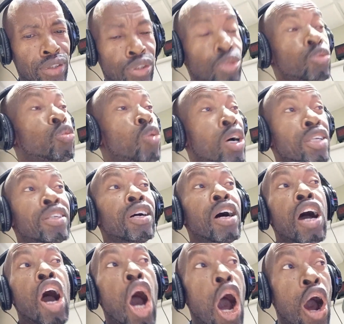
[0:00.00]
you wonder
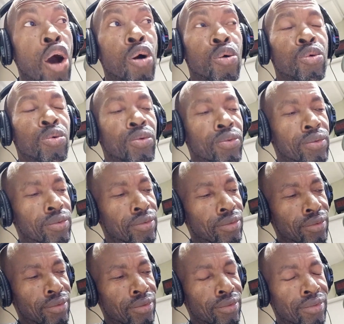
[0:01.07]
how
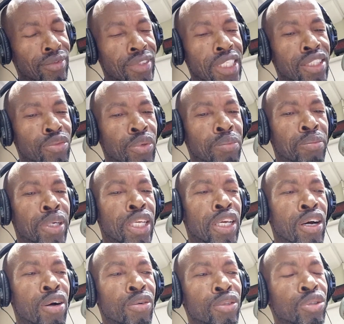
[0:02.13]
this would
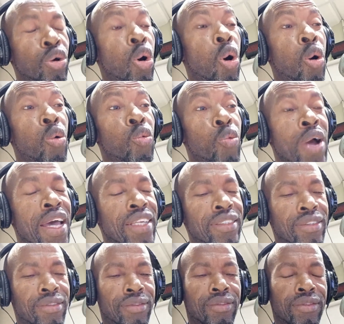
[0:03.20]
play out or
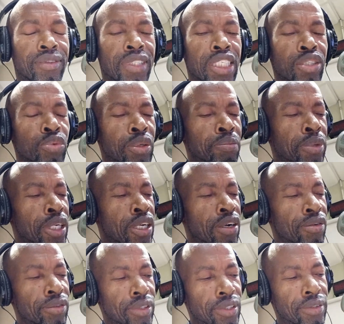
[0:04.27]
when this would play
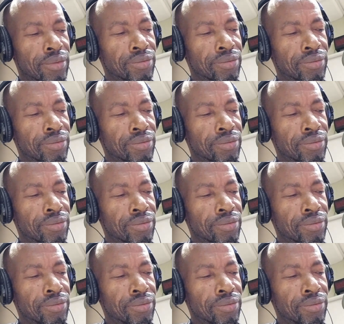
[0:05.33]
out.